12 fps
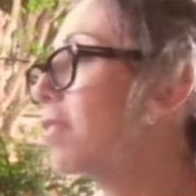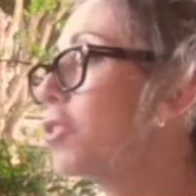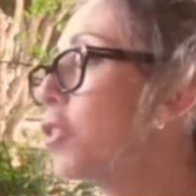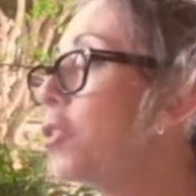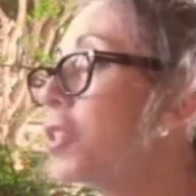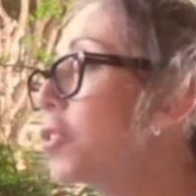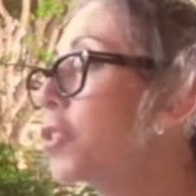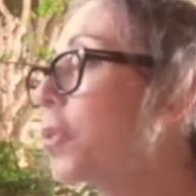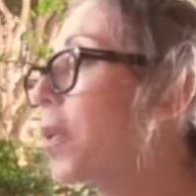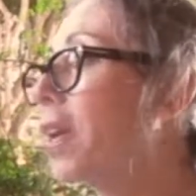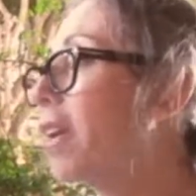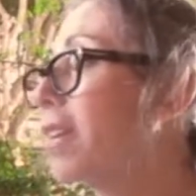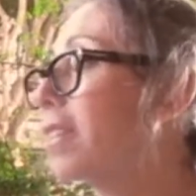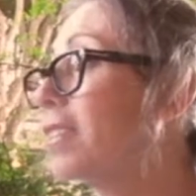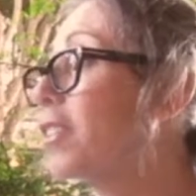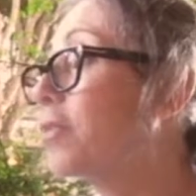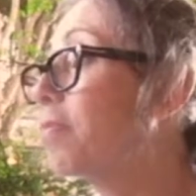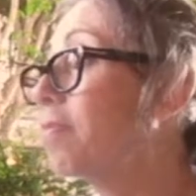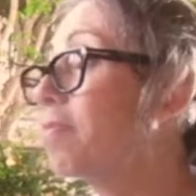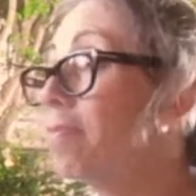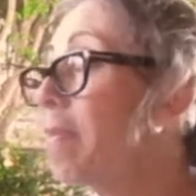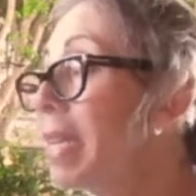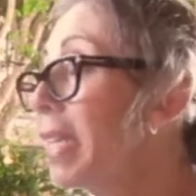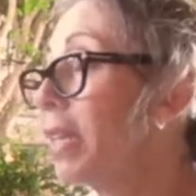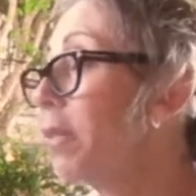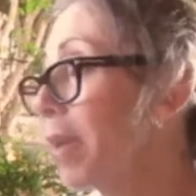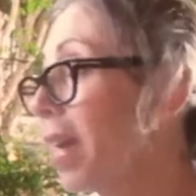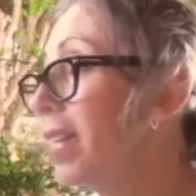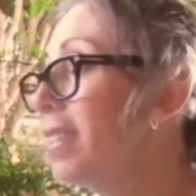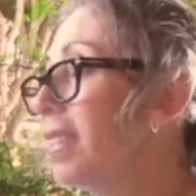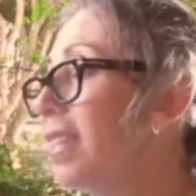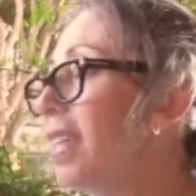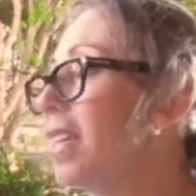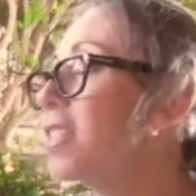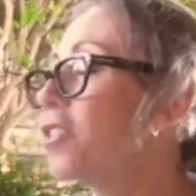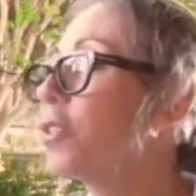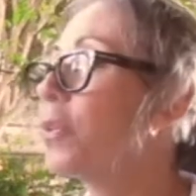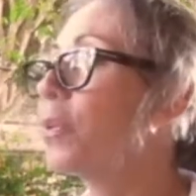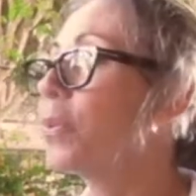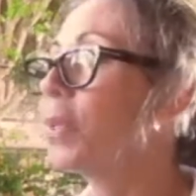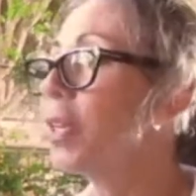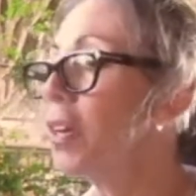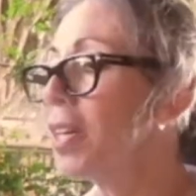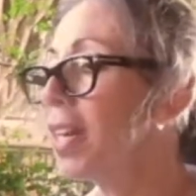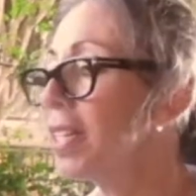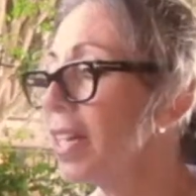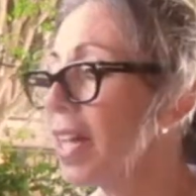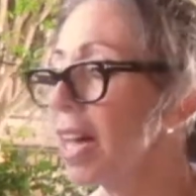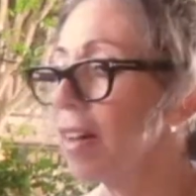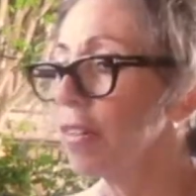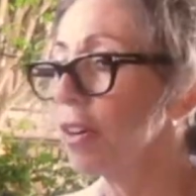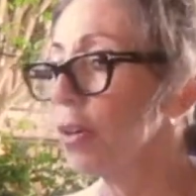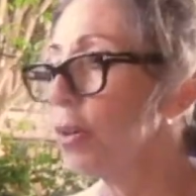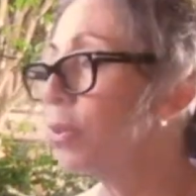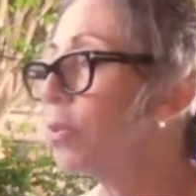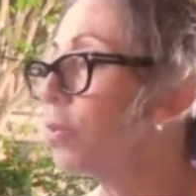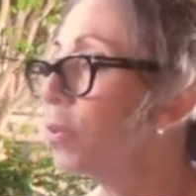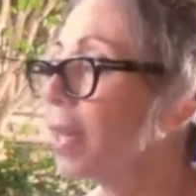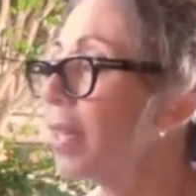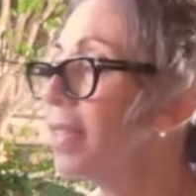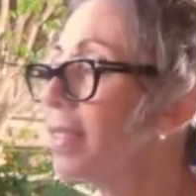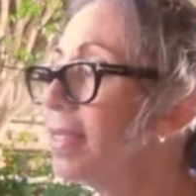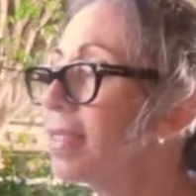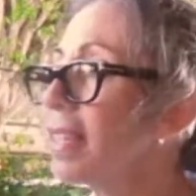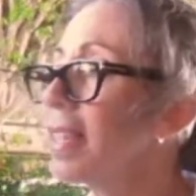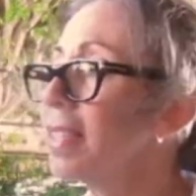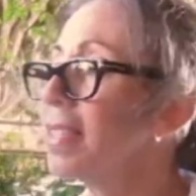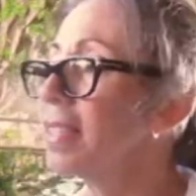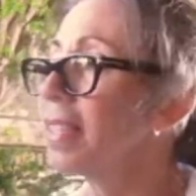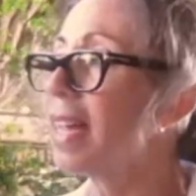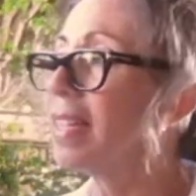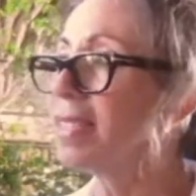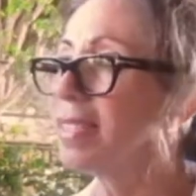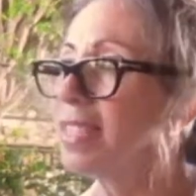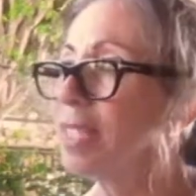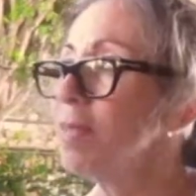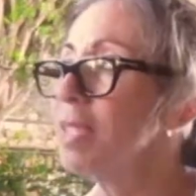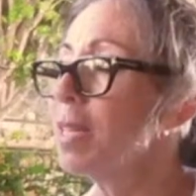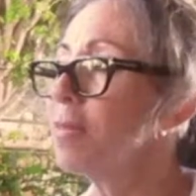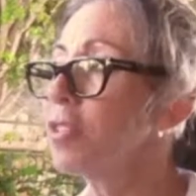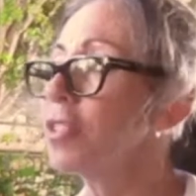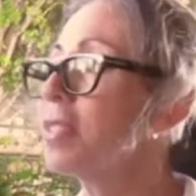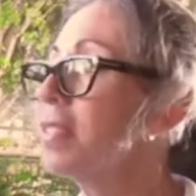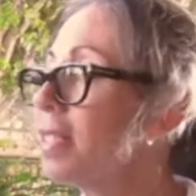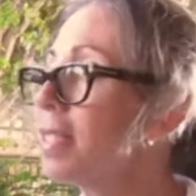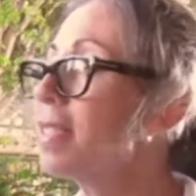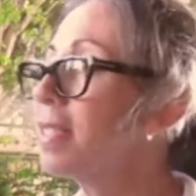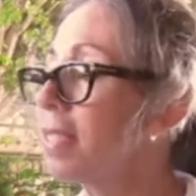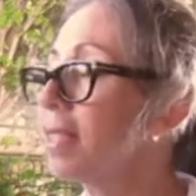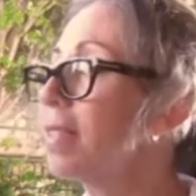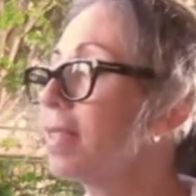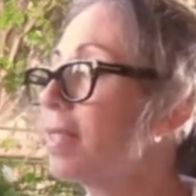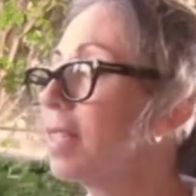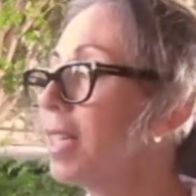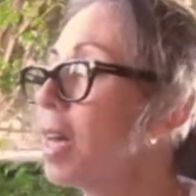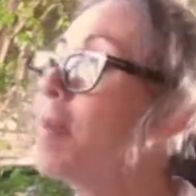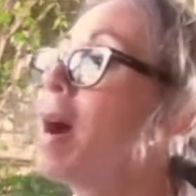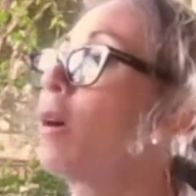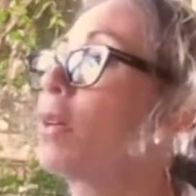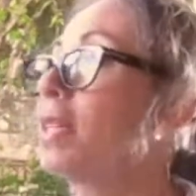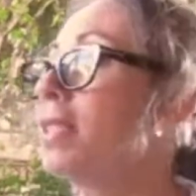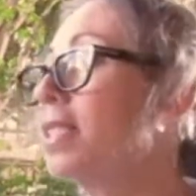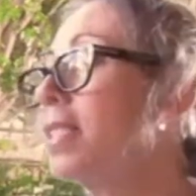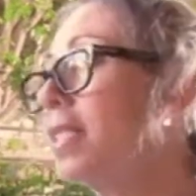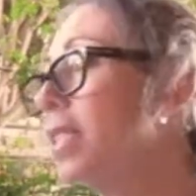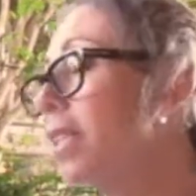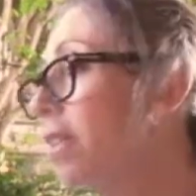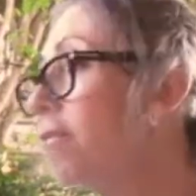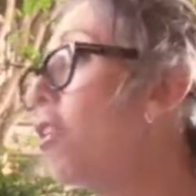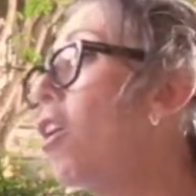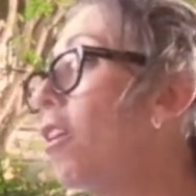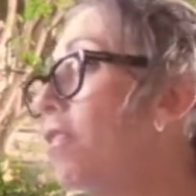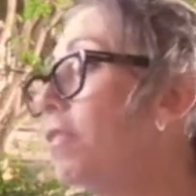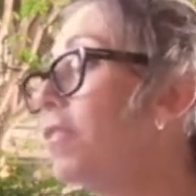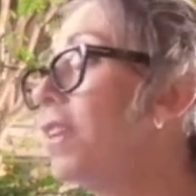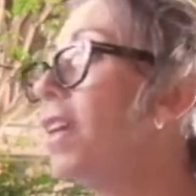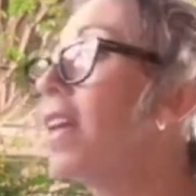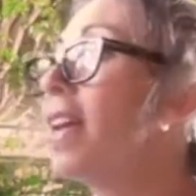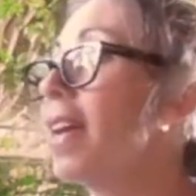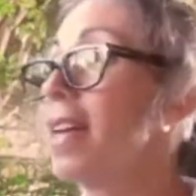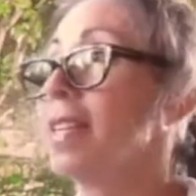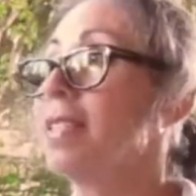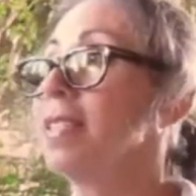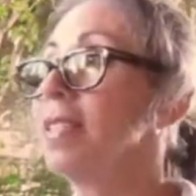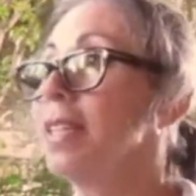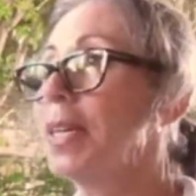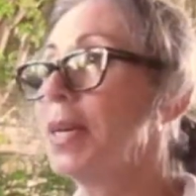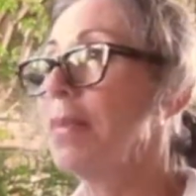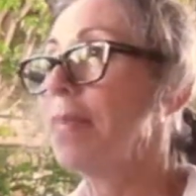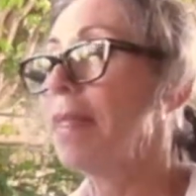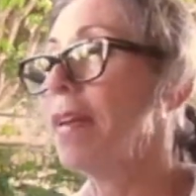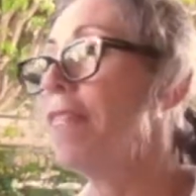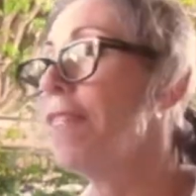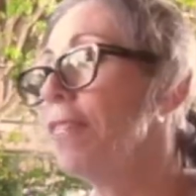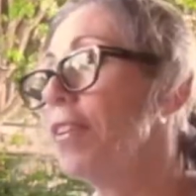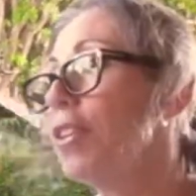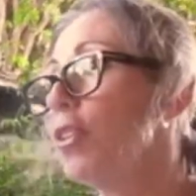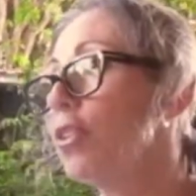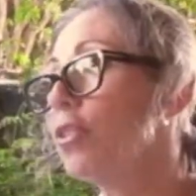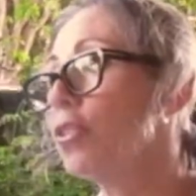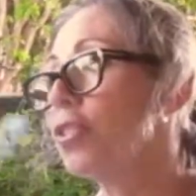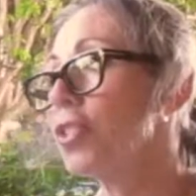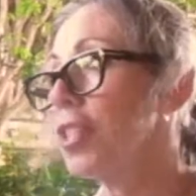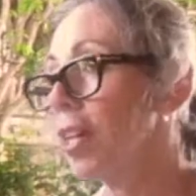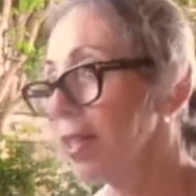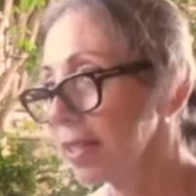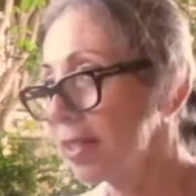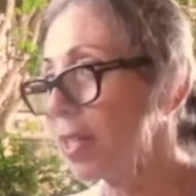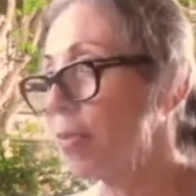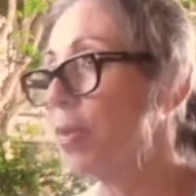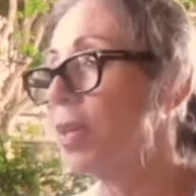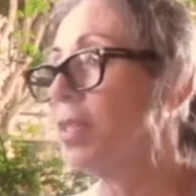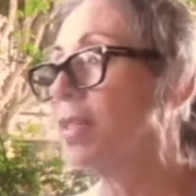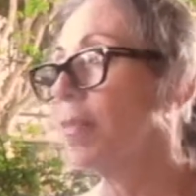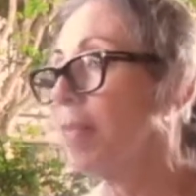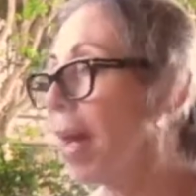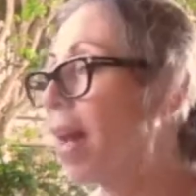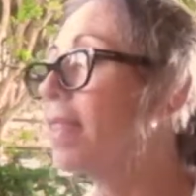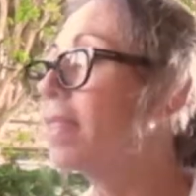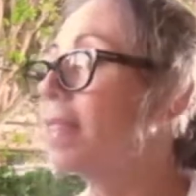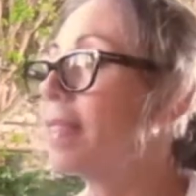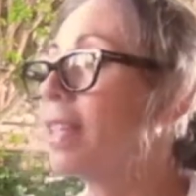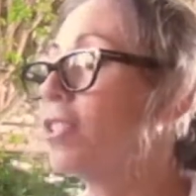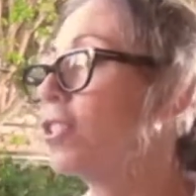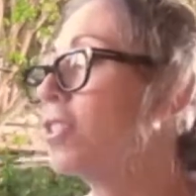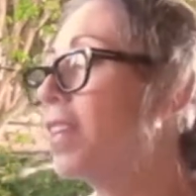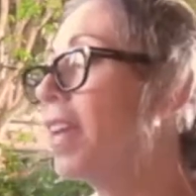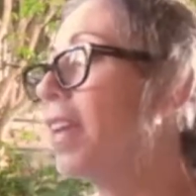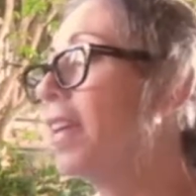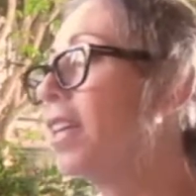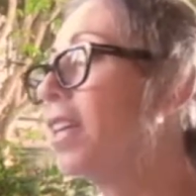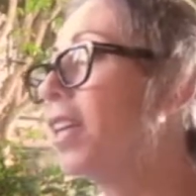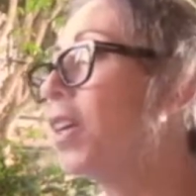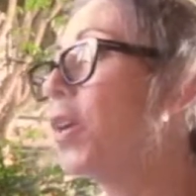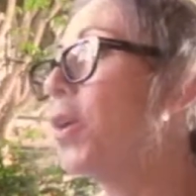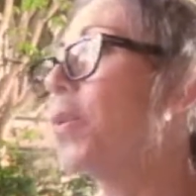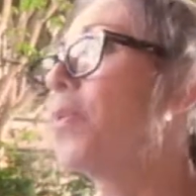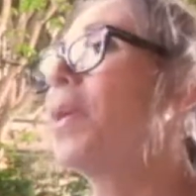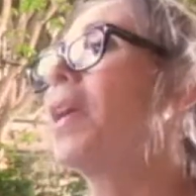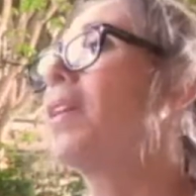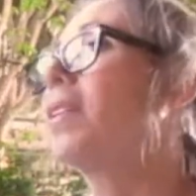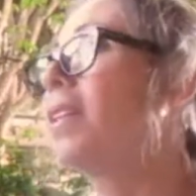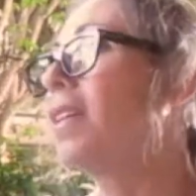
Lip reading: Union Square? Many, right? So we all kind of have our own ways, and that sometimes just needs to come out. It needs to evolve. And if you're telling someone the path that they should take, well,